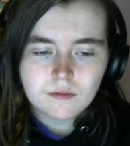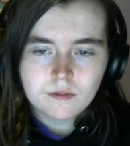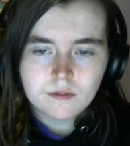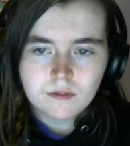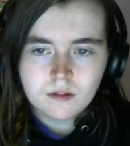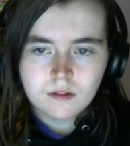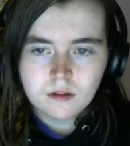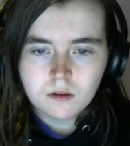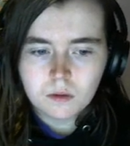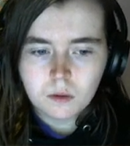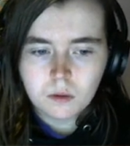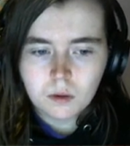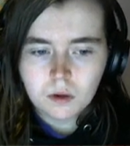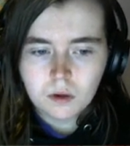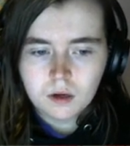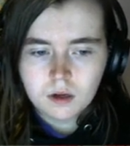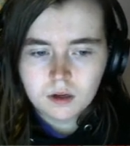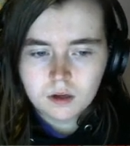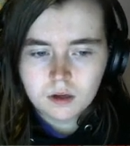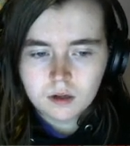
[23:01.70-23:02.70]
Phew.
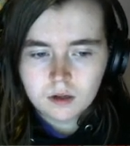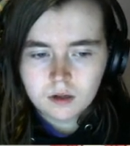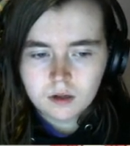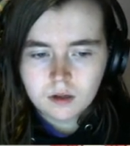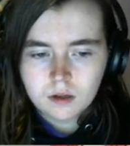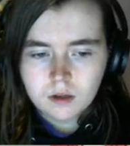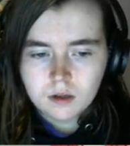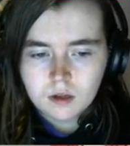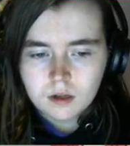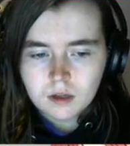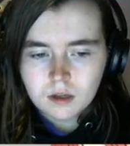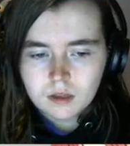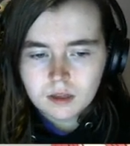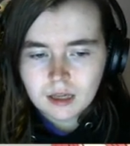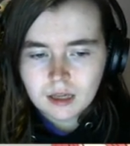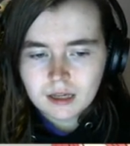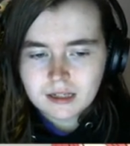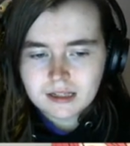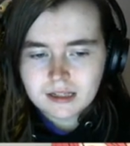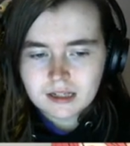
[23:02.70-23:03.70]
Thanks,